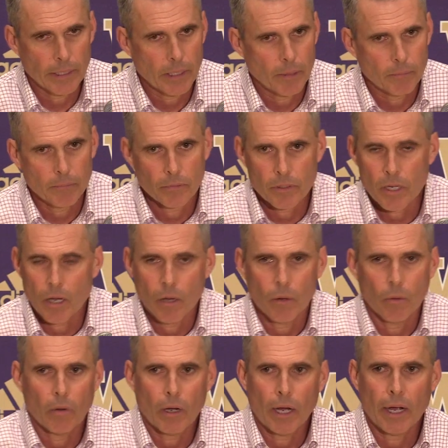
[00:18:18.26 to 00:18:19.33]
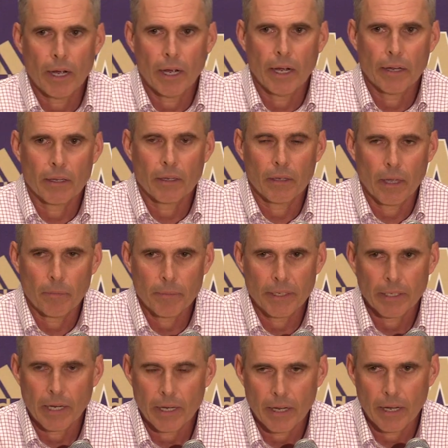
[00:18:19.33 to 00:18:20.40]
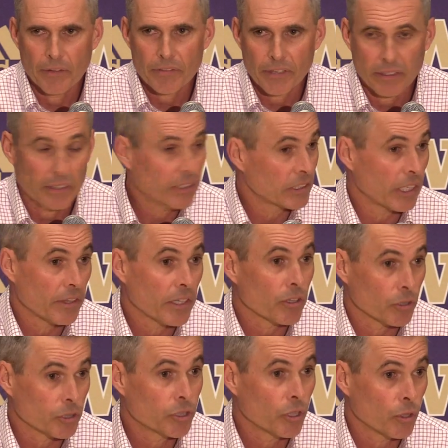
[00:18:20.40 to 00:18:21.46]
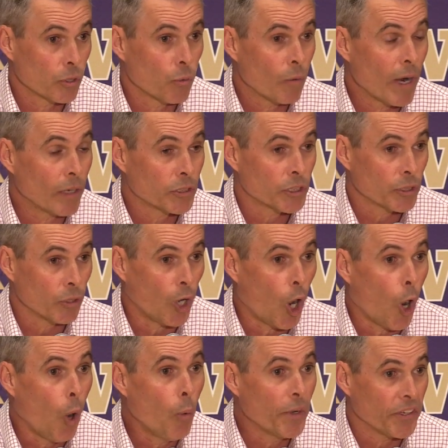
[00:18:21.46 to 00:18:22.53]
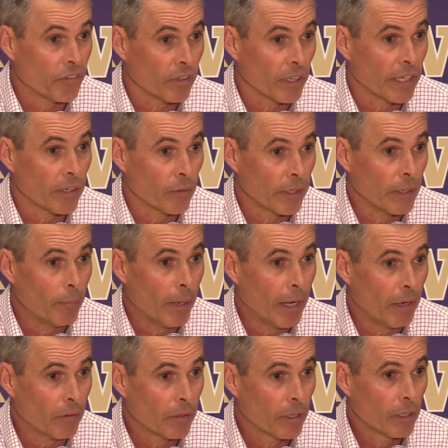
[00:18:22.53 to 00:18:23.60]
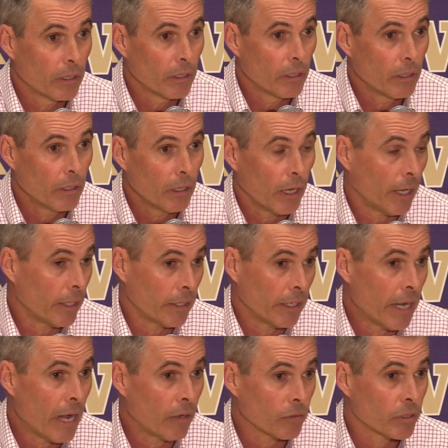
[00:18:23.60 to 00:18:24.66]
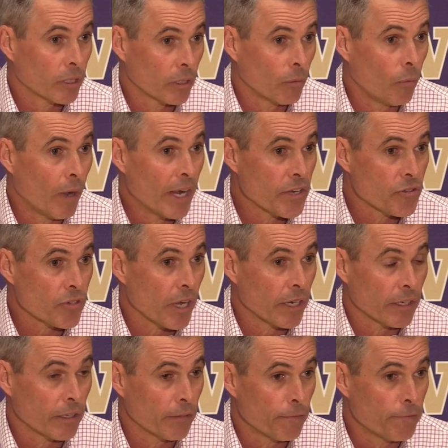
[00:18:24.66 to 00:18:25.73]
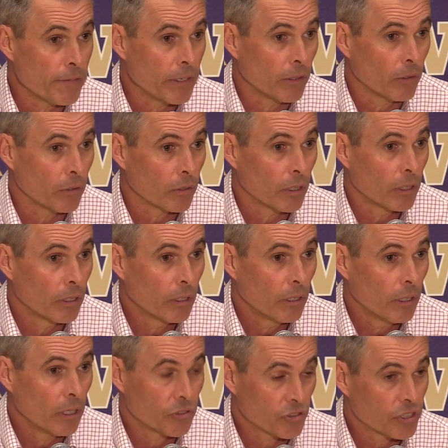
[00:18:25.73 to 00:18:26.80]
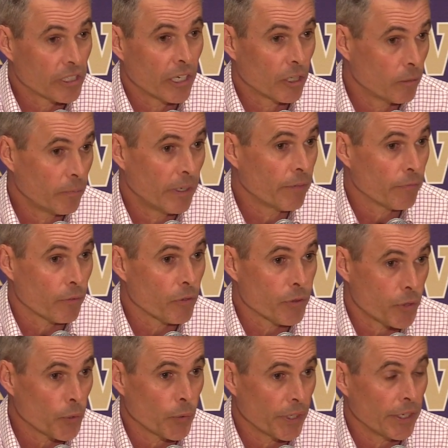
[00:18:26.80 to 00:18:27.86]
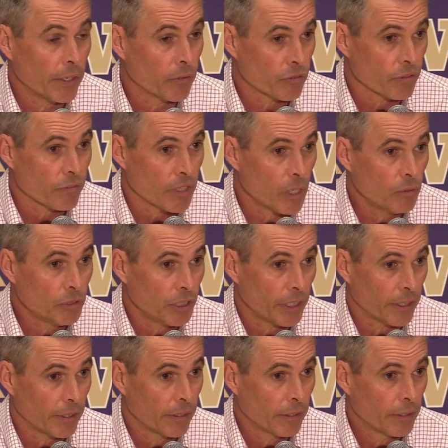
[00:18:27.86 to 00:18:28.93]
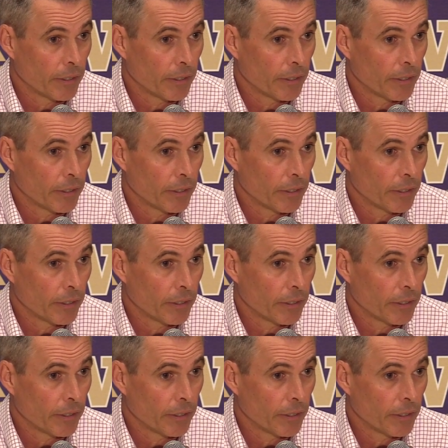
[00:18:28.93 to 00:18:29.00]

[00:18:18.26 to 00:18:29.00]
Yeah, no. I think there's certain routes you're always leery about. And an out to the wide side of the field has scared me for 30 years of coaching.